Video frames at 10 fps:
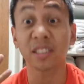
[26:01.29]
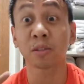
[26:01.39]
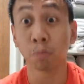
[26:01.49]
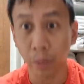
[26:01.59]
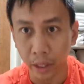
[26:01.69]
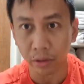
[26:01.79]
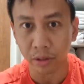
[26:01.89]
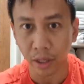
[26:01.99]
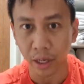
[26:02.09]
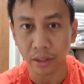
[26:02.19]
it
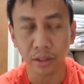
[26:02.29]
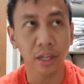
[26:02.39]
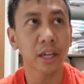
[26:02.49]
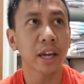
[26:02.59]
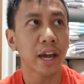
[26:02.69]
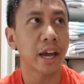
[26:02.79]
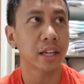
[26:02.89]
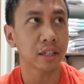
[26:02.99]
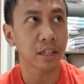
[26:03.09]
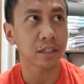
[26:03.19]
smells, guys.
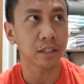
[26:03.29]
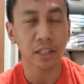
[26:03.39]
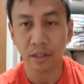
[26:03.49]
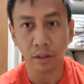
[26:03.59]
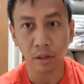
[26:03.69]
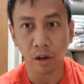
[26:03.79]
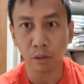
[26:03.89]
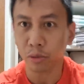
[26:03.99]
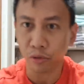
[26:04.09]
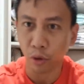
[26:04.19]
And it isn't
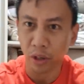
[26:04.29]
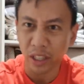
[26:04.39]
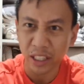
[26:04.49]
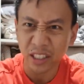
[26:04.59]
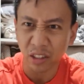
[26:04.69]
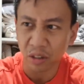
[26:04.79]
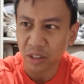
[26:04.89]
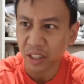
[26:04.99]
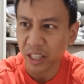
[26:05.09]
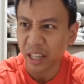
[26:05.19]
long before it starts
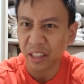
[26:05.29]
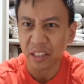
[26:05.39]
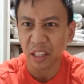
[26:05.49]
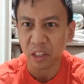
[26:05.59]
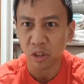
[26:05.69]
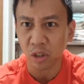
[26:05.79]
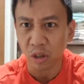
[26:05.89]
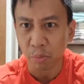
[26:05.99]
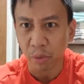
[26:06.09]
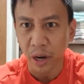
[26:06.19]
to gain this like
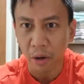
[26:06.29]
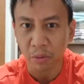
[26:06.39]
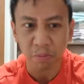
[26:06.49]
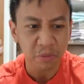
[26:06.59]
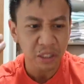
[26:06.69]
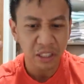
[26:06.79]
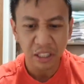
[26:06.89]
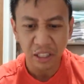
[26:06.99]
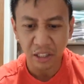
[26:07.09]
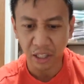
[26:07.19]
dark brown
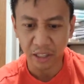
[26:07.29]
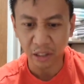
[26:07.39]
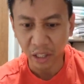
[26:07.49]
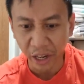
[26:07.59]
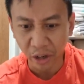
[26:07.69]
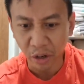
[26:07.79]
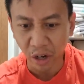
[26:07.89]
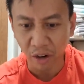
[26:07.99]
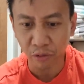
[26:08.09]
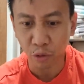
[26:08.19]
like layer
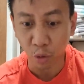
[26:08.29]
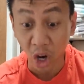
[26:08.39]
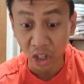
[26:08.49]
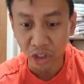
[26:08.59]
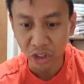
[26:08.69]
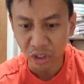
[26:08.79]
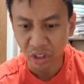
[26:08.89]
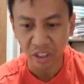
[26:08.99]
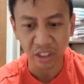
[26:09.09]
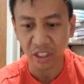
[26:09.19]
of grunge.
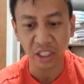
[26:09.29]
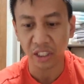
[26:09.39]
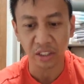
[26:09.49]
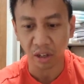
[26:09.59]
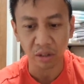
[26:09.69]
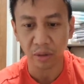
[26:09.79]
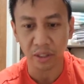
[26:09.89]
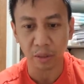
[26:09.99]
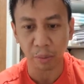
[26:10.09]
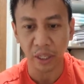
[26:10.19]
It's hard to
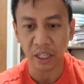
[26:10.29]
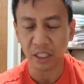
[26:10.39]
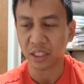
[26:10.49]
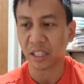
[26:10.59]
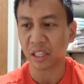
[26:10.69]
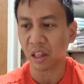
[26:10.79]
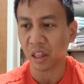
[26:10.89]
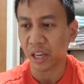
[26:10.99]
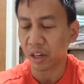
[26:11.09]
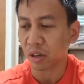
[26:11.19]
explain. It's like a
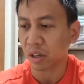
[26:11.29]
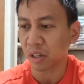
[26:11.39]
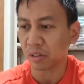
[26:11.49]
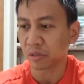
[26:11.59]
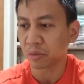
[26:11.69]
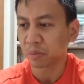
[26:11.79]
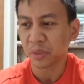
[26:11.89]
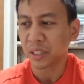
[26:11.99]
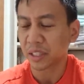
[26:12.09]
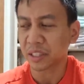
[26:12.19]
layer of
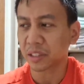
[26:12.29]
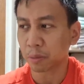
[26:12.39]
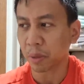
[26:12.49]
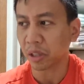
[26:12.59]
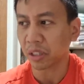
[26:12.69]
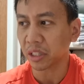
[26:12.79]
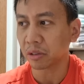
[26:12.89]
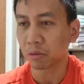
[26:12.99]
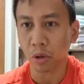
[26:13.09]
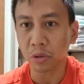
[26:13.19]
the smelly
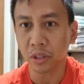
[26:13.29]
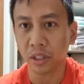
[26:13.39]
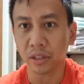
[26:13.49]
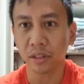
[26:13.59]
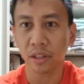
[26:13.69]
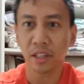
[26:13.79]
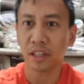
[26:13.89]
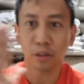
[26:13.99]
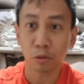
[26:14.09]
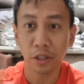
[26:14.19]
grossness
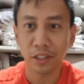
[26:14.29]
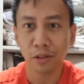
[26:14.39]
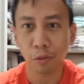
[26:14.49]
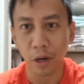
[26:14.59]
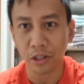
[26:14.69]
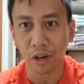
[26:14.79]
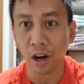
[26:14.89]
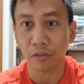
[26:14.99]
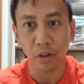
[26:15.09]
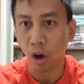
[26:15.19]
that you need to wash
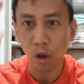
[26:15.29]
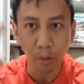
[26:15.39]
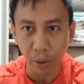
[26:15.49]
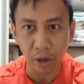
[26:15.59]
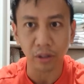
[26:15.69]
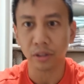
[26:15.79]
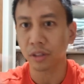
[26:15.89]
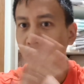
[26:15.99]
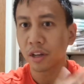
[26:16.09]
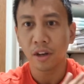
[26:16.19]
off all the bars,